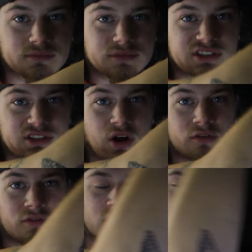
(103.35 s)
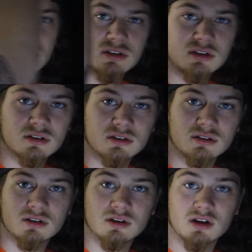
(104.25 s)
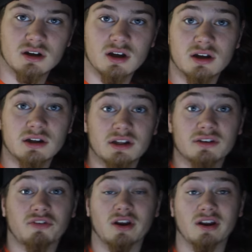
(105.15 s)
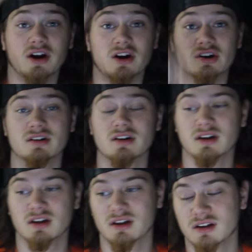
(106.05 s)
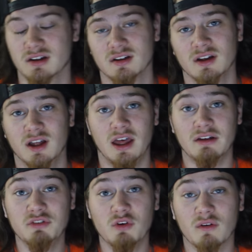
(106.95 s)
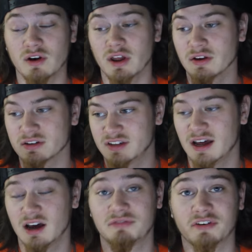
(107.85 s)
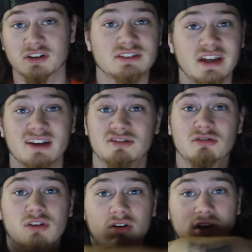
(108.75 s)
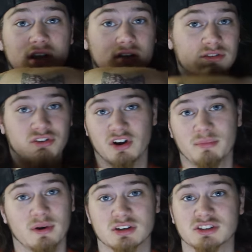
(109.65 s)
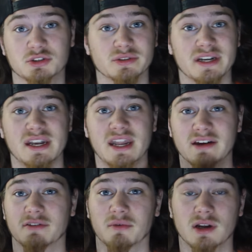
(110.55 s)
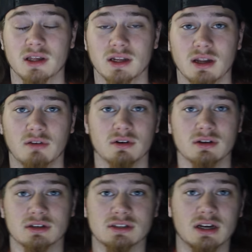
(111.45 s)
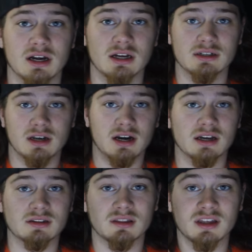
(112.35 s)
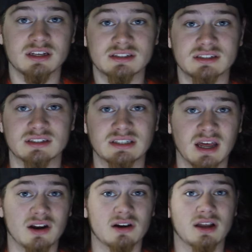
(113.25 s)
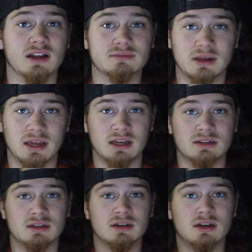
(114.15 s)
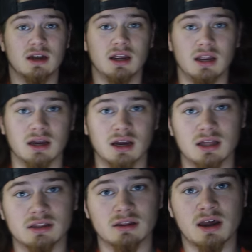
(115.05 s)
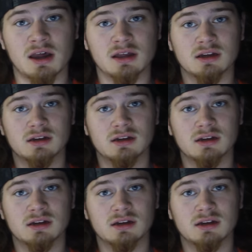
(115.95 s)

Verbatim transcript: Starfish. Freaking hurt. If you ever get your first tattoo, don't get it on your elbow because you would never want to get that one. Because I got this. That hurt kind of bad. I got that,